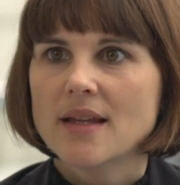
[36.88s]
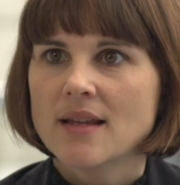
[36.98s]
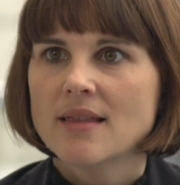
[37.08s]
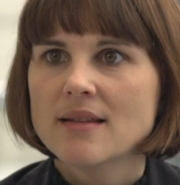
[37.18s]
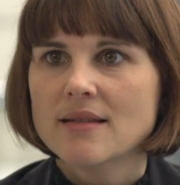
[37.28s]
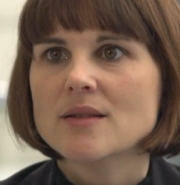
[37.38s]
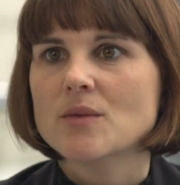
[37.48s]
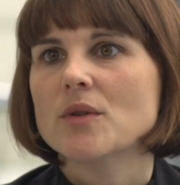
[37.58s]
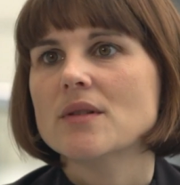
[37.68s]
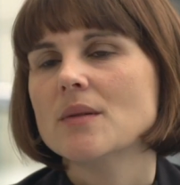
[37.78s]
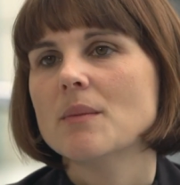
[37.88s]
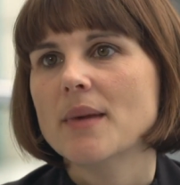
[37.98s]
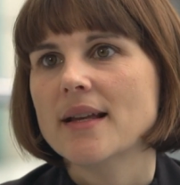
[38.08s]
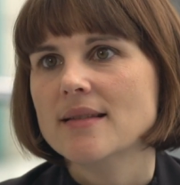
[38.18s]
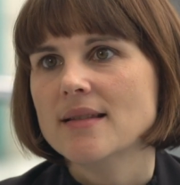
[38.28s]
think this is what
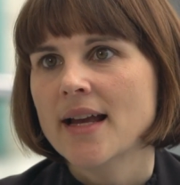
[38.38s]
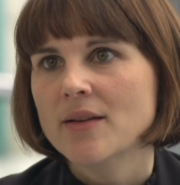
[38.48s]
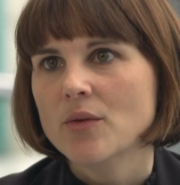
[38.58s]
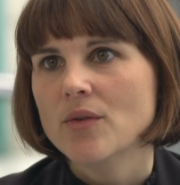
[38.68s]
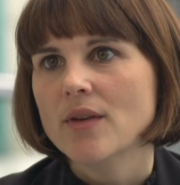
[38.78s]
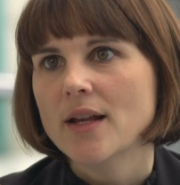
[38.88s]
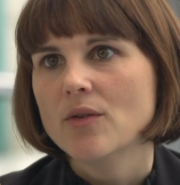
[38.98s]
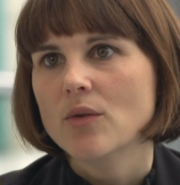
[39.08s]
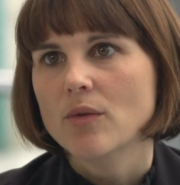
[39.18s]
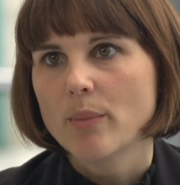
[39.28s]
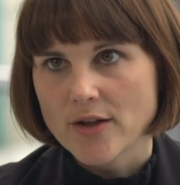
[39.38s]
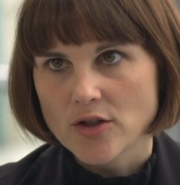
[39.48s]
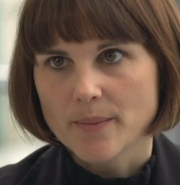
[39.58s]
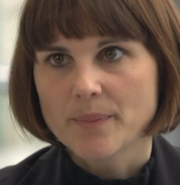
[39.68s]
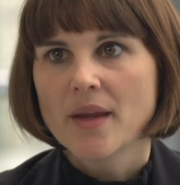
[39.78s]
makes Science on Stage so
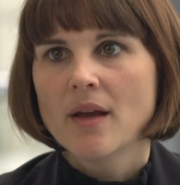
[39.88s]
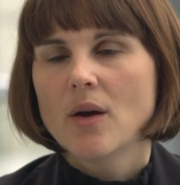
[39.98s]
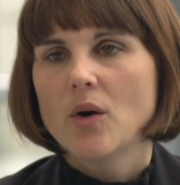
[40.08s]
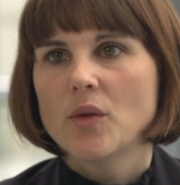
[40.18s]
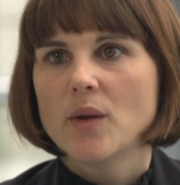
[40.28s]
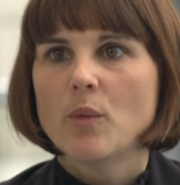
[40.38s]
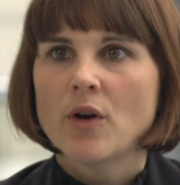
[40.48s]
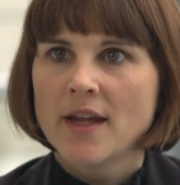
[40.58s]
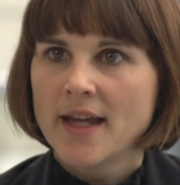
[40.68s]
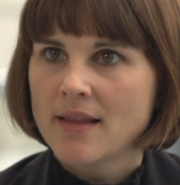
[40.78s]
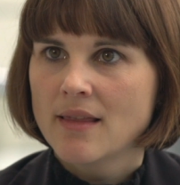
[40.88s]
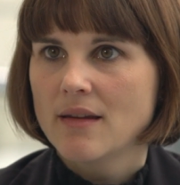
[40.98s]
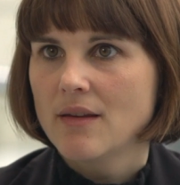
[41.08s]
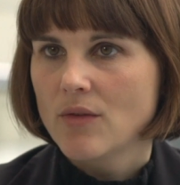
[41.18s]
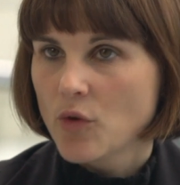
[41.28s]
special. On the one hand,
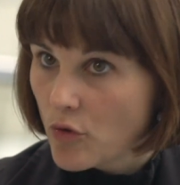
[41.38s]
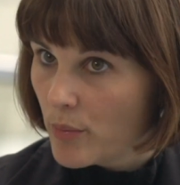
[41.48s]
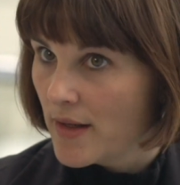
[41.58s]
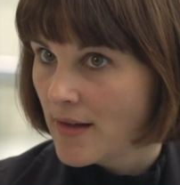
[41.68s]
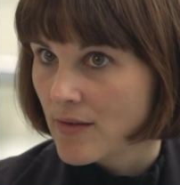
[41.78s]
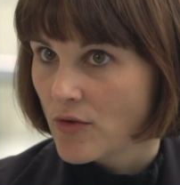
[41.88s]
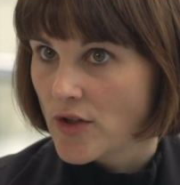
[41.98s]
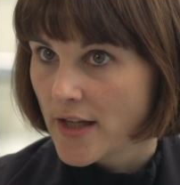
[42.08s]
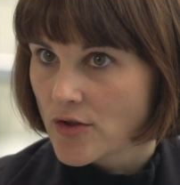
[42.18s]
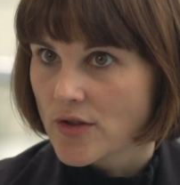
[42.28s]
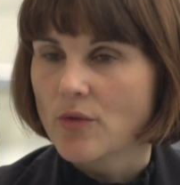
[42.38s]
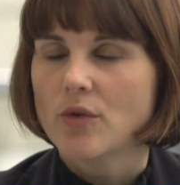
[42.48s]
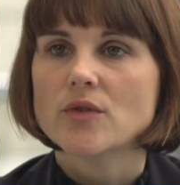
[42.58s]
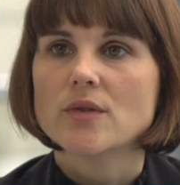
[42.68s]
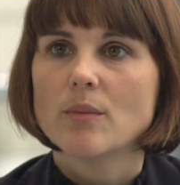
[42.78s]
this European exchange
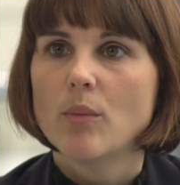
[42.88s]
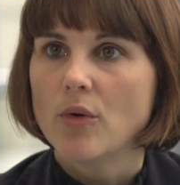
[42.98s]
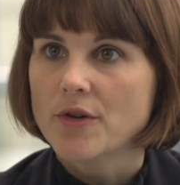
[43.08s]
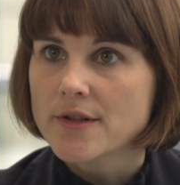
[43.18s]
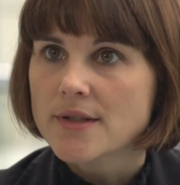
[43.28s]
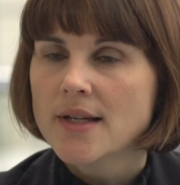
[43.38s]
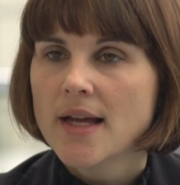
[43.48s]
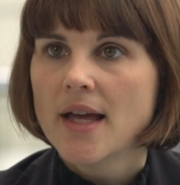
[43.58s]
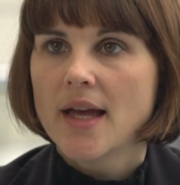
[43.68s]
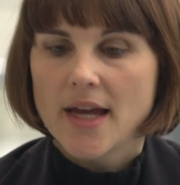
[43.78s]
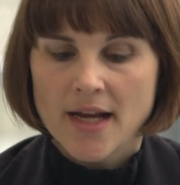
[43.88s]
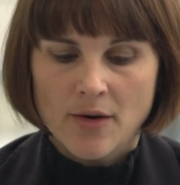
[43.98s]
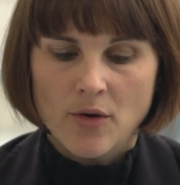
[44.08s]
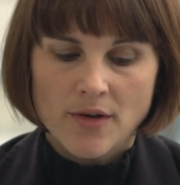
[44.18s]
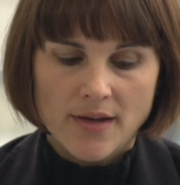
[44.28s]
across borders,
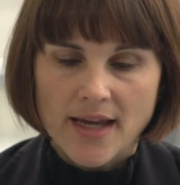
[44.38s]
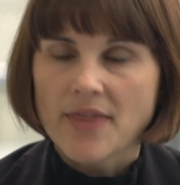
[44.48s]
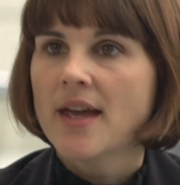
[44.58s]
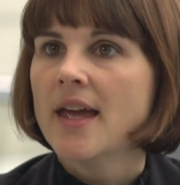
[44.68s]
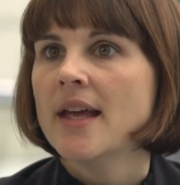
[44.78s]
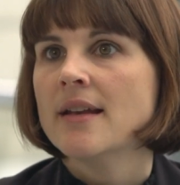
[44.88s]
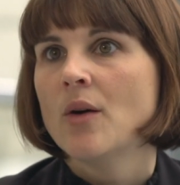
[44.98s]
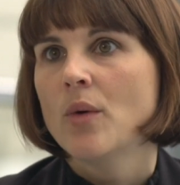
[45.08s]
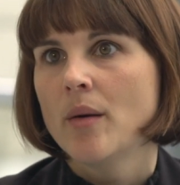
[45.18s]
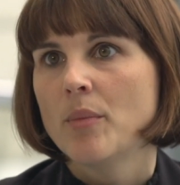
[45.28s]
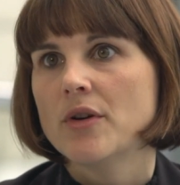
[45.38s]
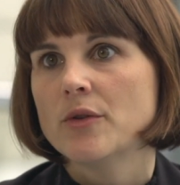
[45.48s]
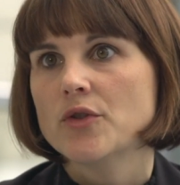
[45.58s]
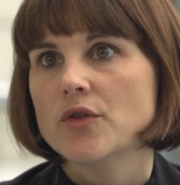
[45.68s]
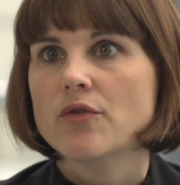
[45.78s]
and on the other hand, our
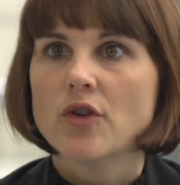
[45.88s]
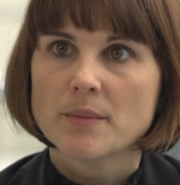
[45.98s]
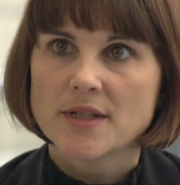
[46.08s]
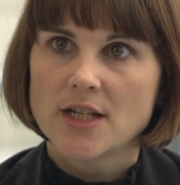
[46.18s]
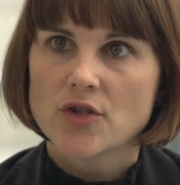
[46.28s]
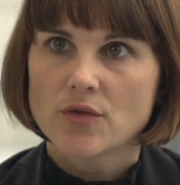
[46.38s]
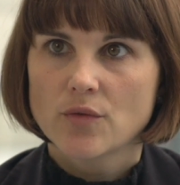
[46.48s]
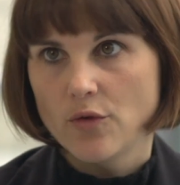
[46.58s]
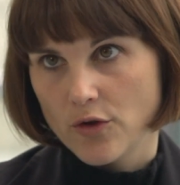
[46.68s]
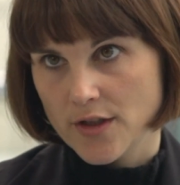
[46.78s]
approach from teachers for